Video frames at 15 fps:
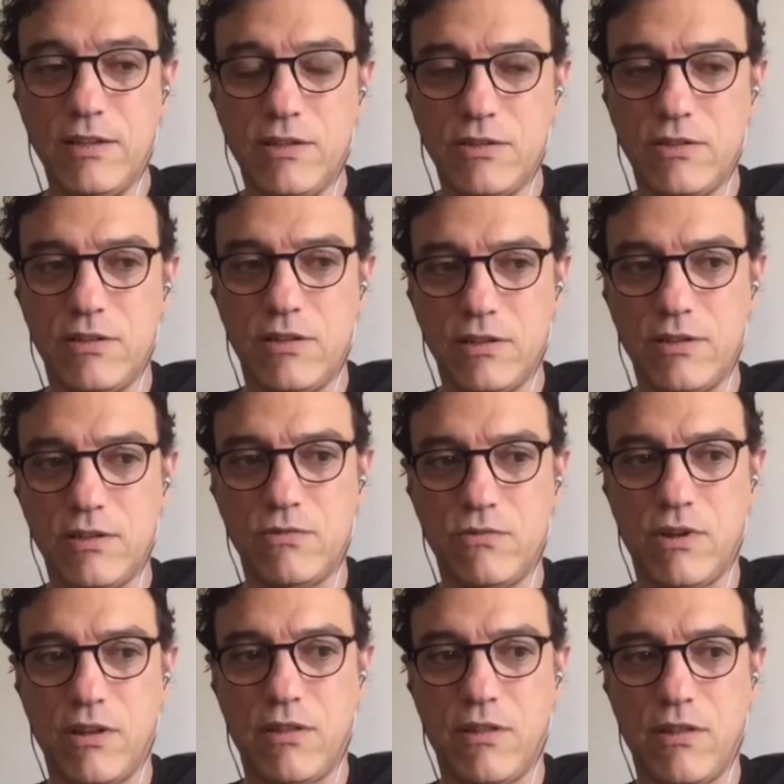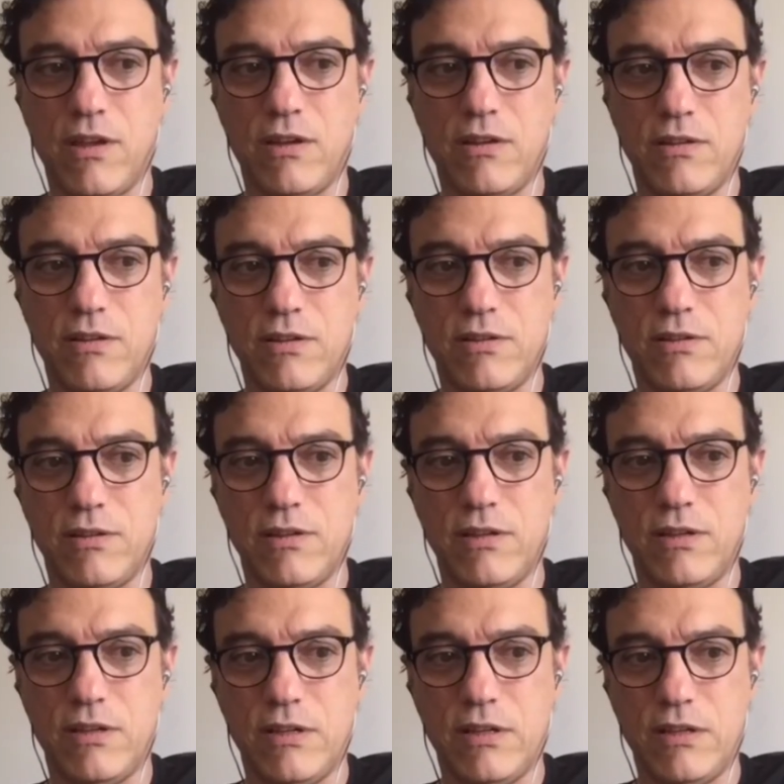is this is what i think this
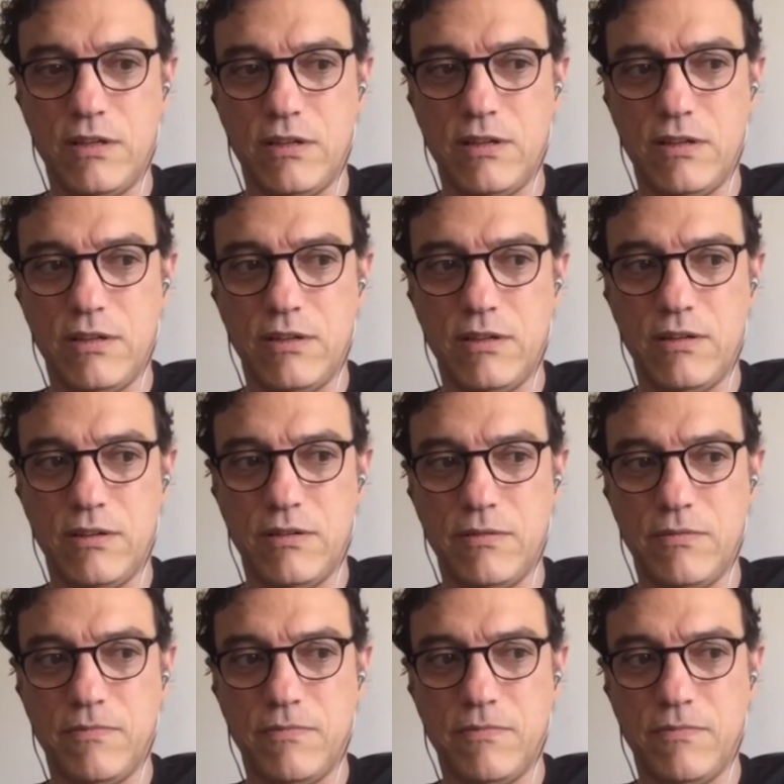uh,